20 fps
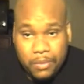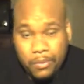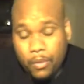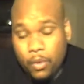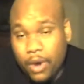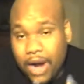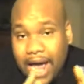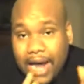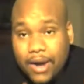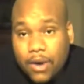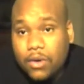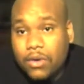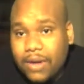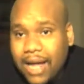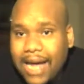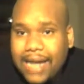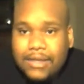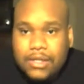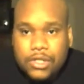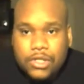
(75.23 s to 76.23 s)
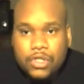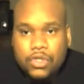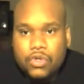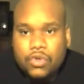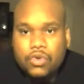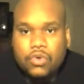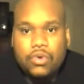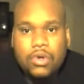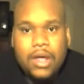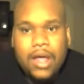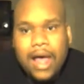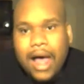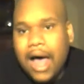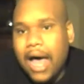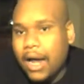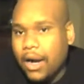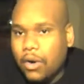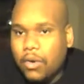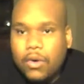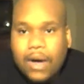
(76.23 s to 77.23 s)
But what I don't like to do,
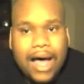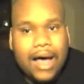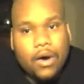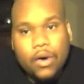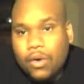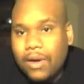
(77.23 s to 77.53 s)
I don't